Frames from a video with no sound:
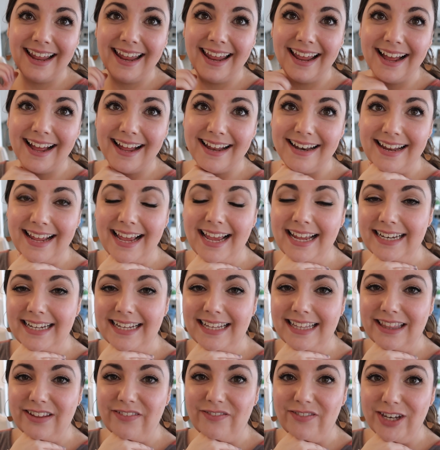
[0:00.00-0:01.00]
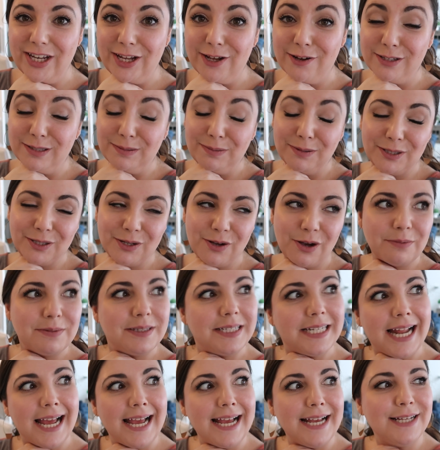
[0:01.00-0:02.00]
and edit the video. It's supposed to go
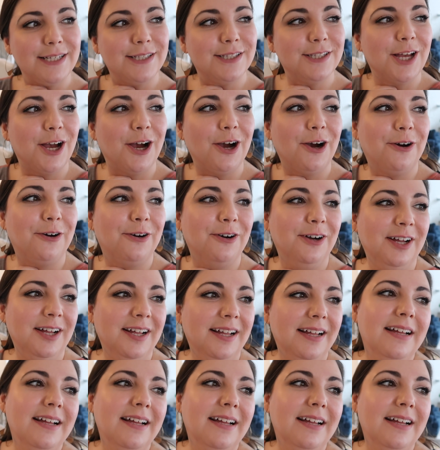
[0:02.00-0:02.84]
up today, so